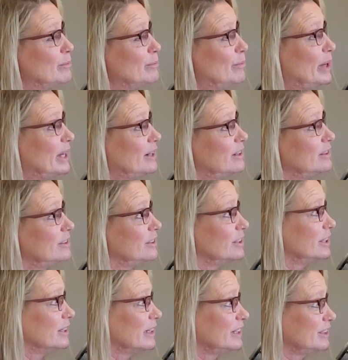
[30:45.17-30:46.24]
better
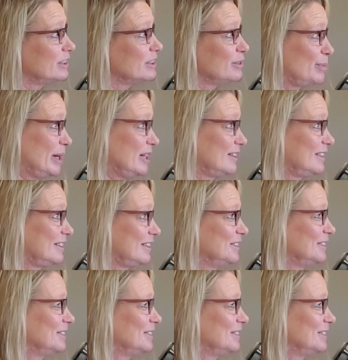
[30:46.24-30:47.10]
circulation space.